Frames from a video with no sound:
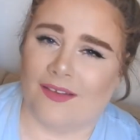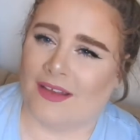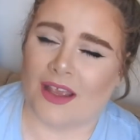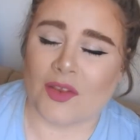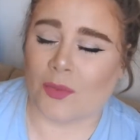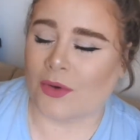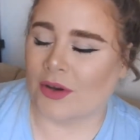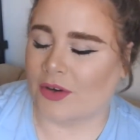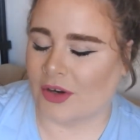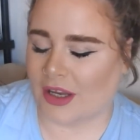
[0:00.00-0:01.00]
designs
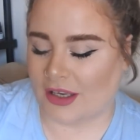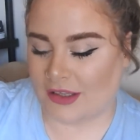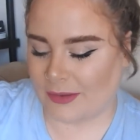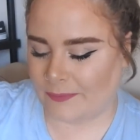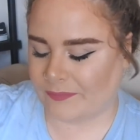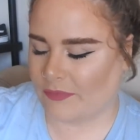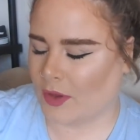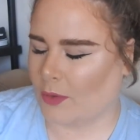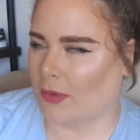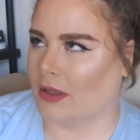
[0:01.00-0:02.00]
weren't great,
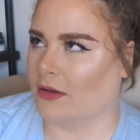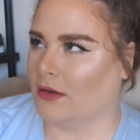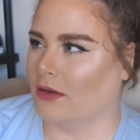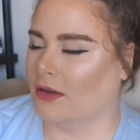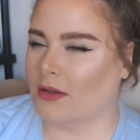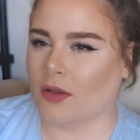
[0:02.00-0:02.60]
oh my god,